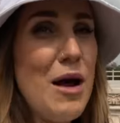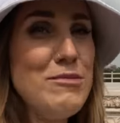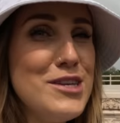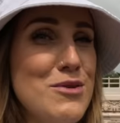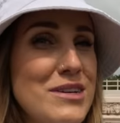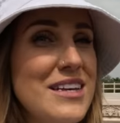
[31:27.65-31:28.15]

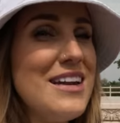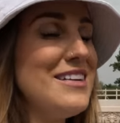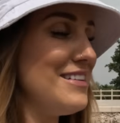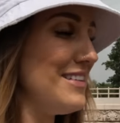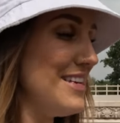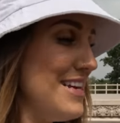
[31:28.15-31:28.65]
I'm so
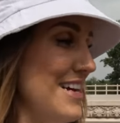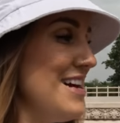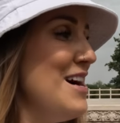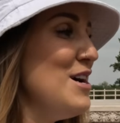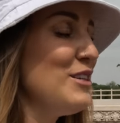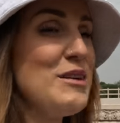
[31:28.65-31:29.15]
excited to see
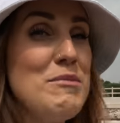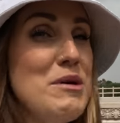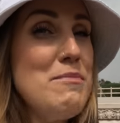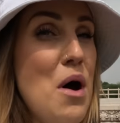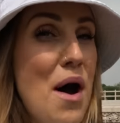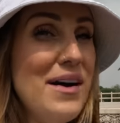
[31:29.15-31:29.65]
some of
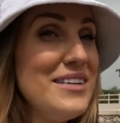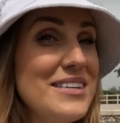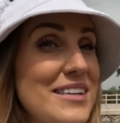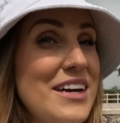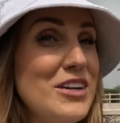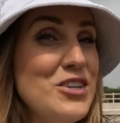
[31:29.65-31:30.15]
the
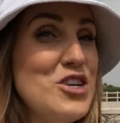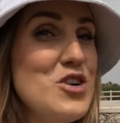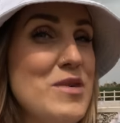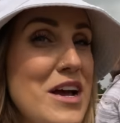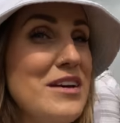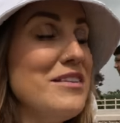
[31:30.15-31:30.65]
moss here
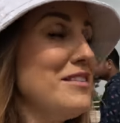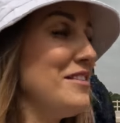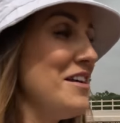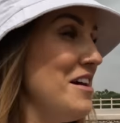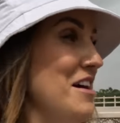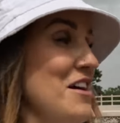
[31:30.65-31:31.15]
too
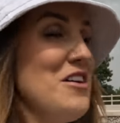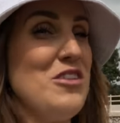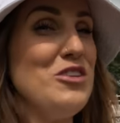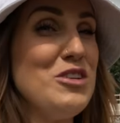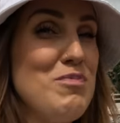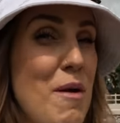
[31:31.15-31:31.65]
because
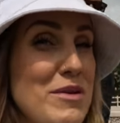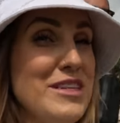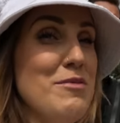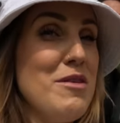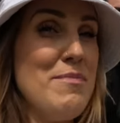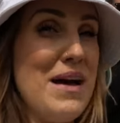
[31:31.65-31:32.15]
they're just probably
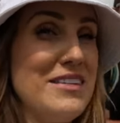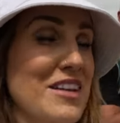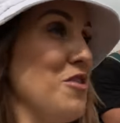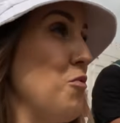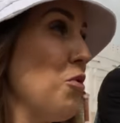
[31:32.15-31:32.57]
some of the best in